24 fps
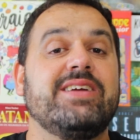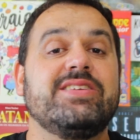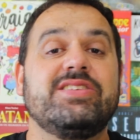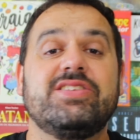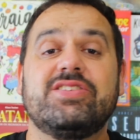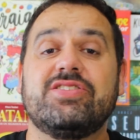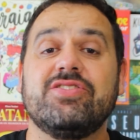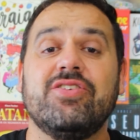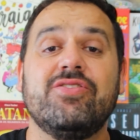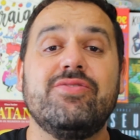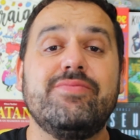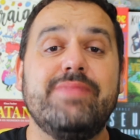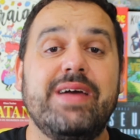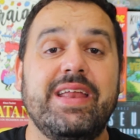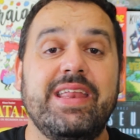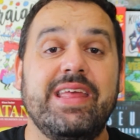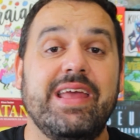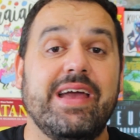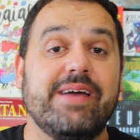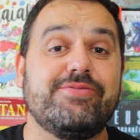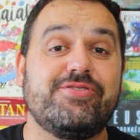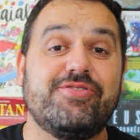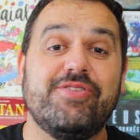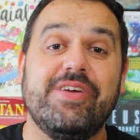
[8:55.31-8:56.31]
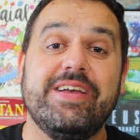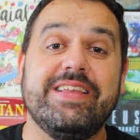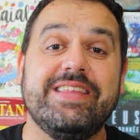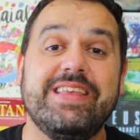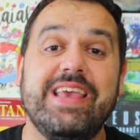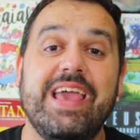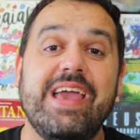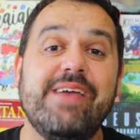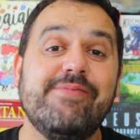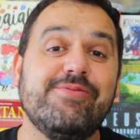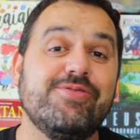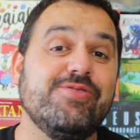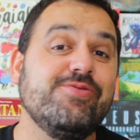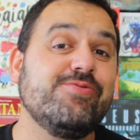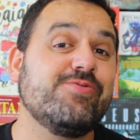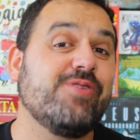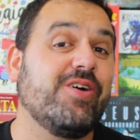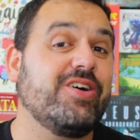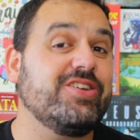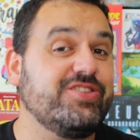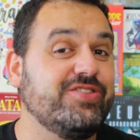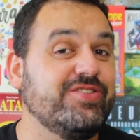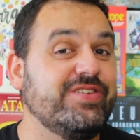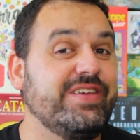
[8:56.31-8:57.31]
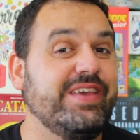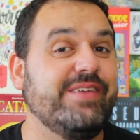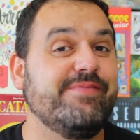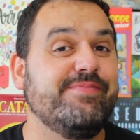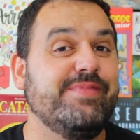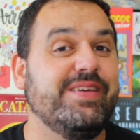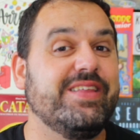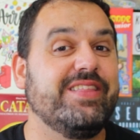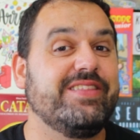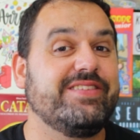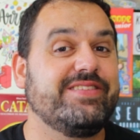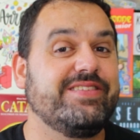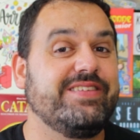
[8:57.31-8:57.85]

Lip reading: are so many abstract games who also give me